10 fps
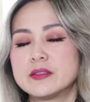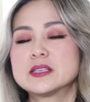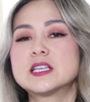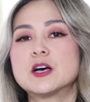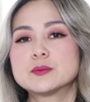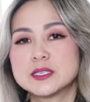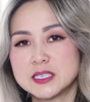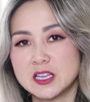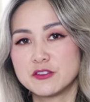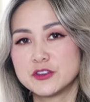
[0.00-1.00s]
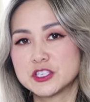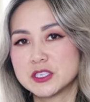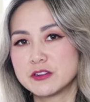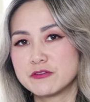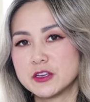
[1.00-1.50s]
This helps the
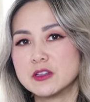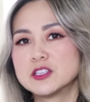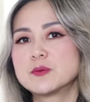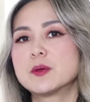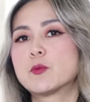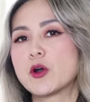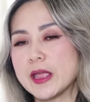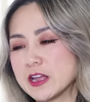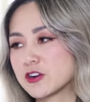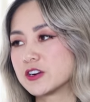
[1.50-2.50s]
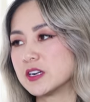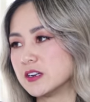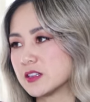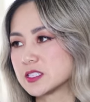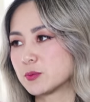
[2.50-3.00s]
television to feel a little bit more anchored
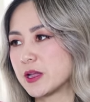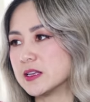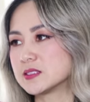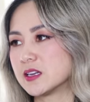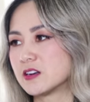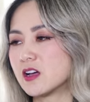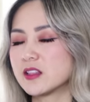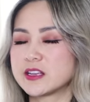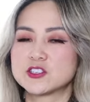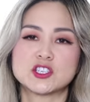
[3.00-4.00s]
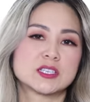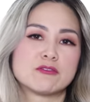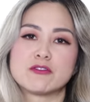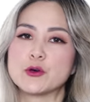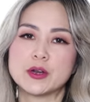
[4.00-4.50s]
into the space and not like it's just a
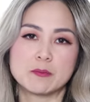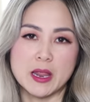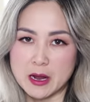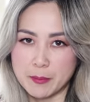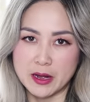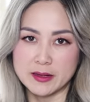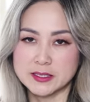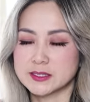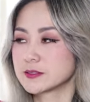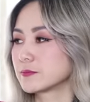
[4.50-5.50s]
floating black box.